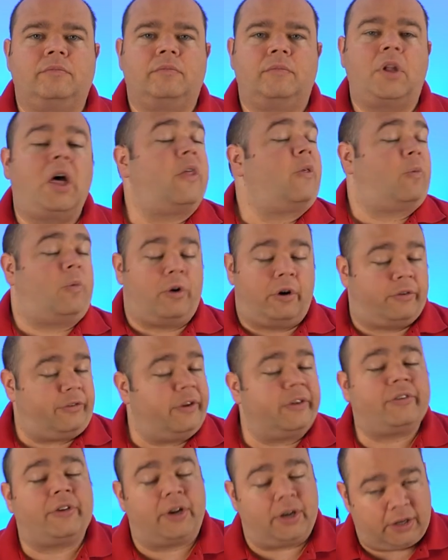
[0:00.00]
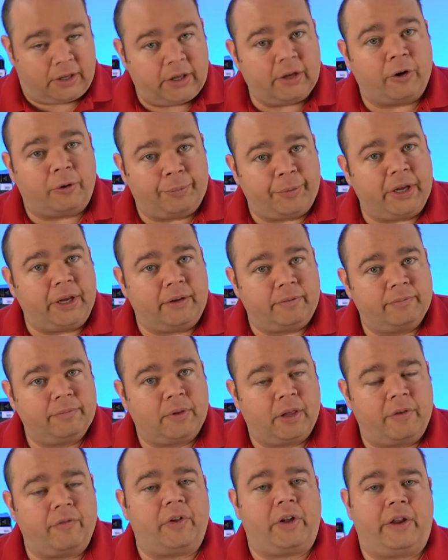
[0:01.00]
In other words, it's going to kill me
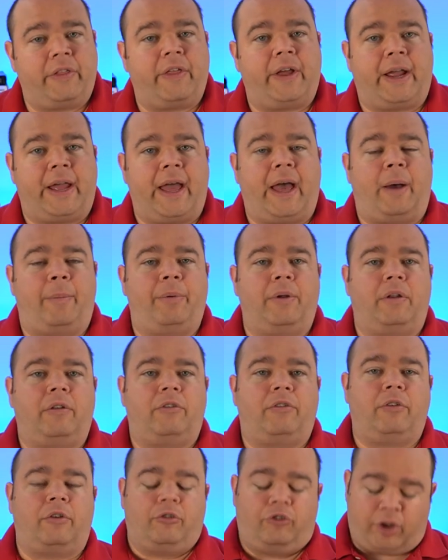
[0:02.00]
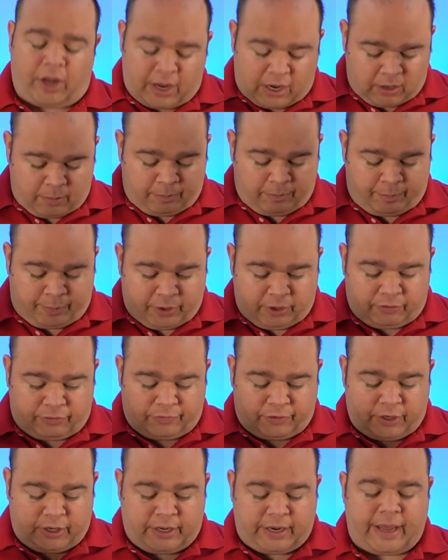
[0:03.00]
if anything happens. So Jacob put his
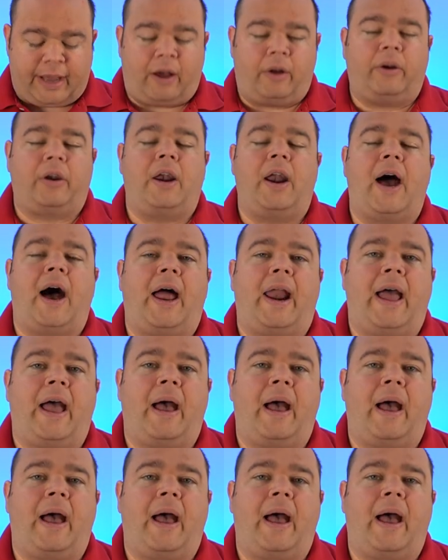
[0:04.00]
foot down, not